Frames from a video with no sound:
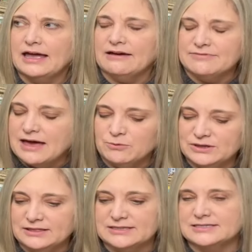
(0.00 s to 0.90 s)
have that
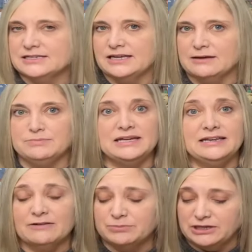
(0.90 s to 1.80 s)
one listed yet in
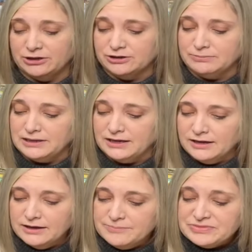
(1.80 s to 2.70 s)
PDF, but it could be.
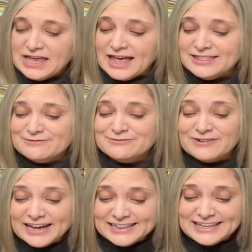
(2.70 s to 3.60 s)
And then
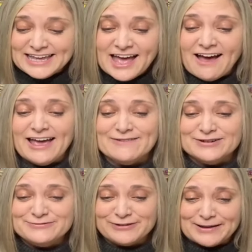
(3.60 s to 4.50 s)
finally, I have a
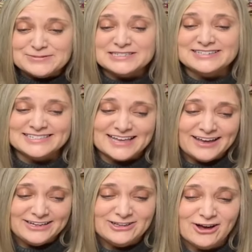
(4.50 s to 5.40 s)
framed
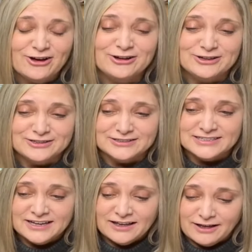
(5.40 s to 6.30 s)
design called
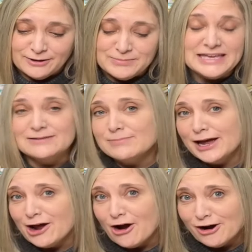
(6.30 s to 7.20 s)
In
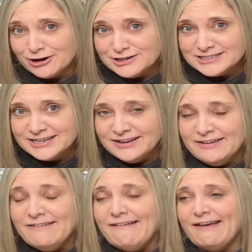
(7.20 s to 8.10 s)
My Heart.
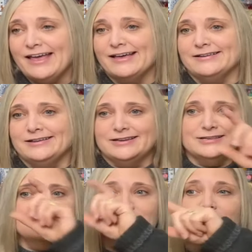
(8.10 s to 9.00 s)
and it
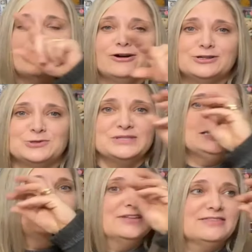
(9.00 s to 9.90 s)
is hearts with
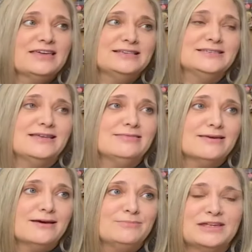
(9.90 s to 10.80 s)
different things in
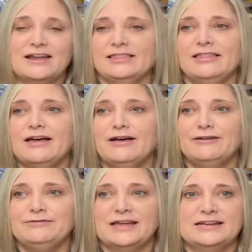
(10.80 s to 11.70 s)
them that I
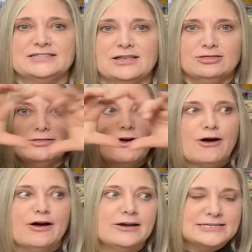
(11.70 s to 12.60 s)
love, and it's a
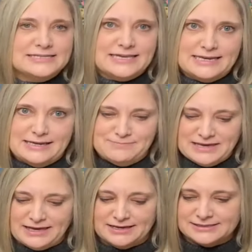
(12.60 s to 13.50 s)
long skinny
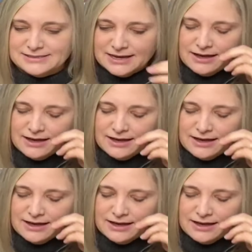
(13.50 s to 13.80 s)
piece.